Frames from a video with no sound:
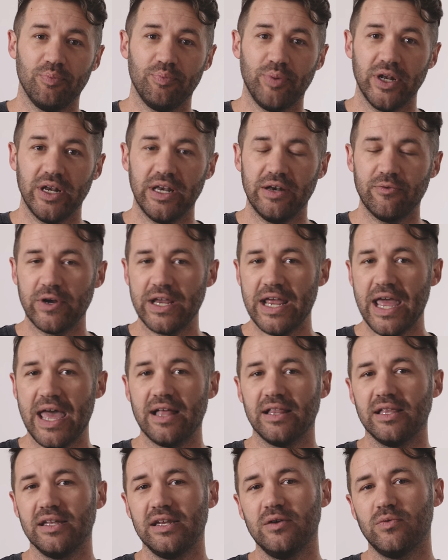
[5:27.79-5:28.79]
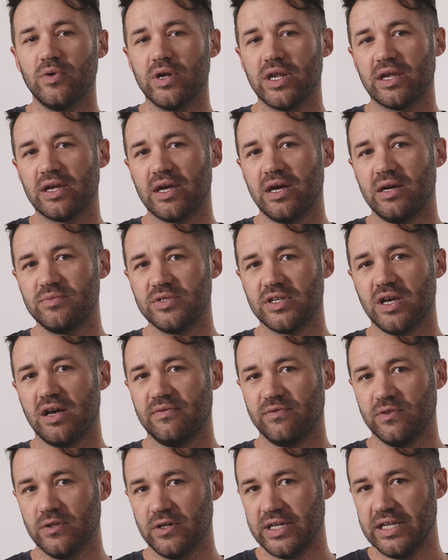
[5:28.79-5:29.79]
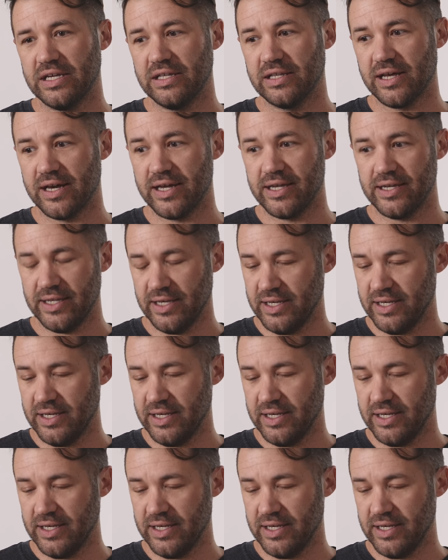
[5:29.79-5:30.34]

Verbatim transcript: but in reality, what it comes off looking like